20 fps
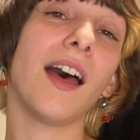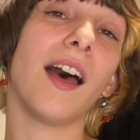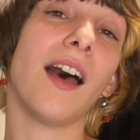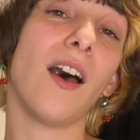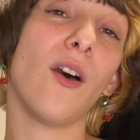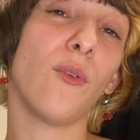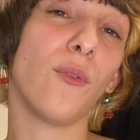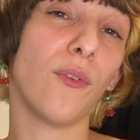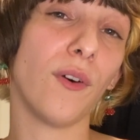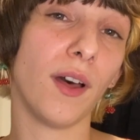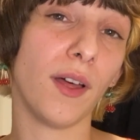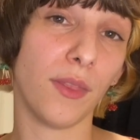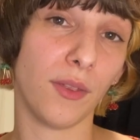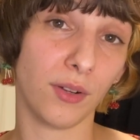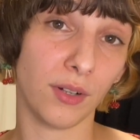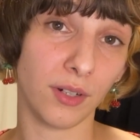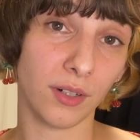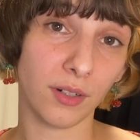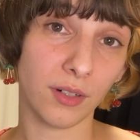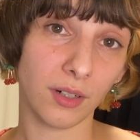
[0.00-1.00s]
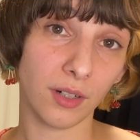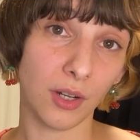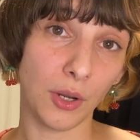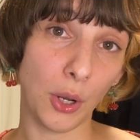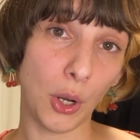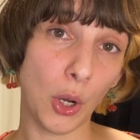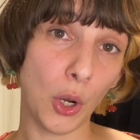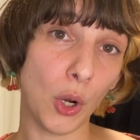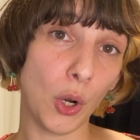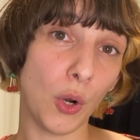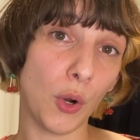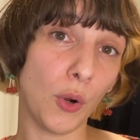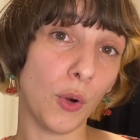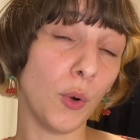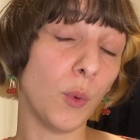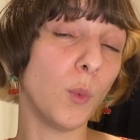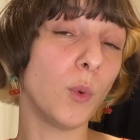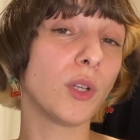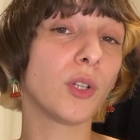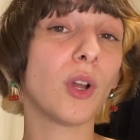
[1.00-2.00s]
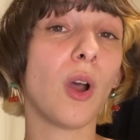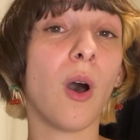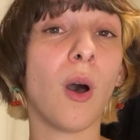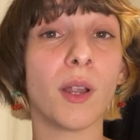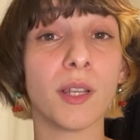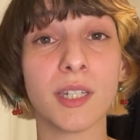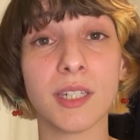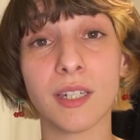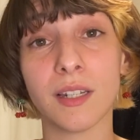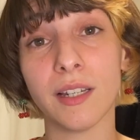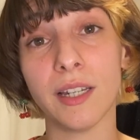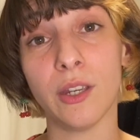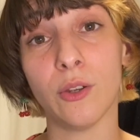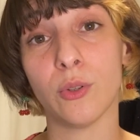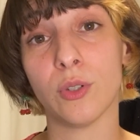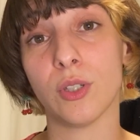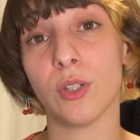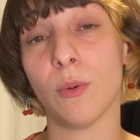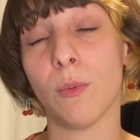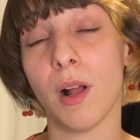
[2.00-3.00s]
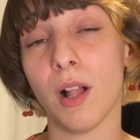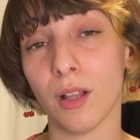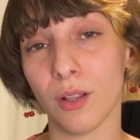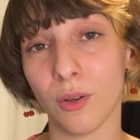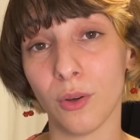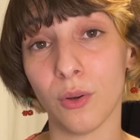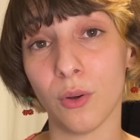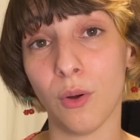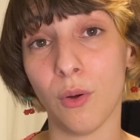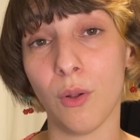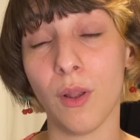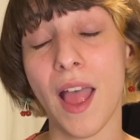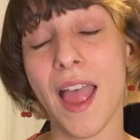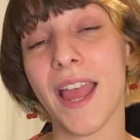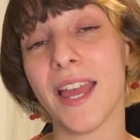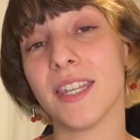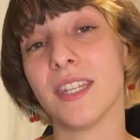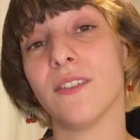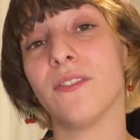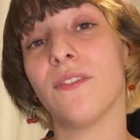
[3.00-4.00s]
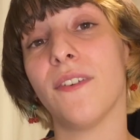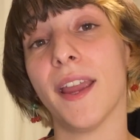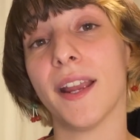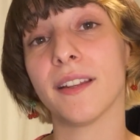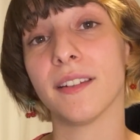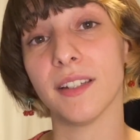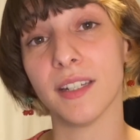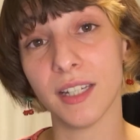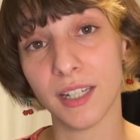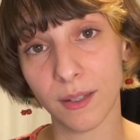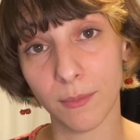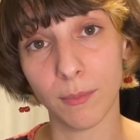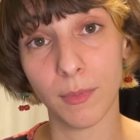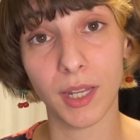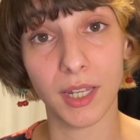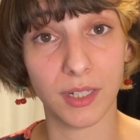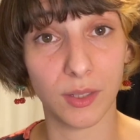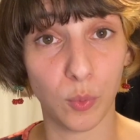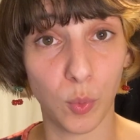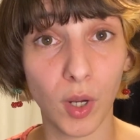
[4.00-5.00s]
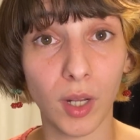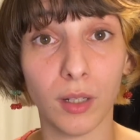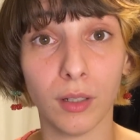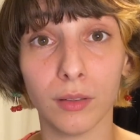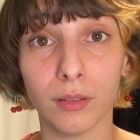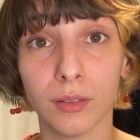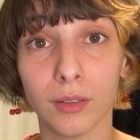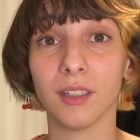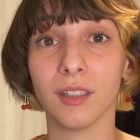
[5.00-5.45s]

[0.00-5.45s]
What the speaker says: a father who would constantly consume alcohol, has affected him as well.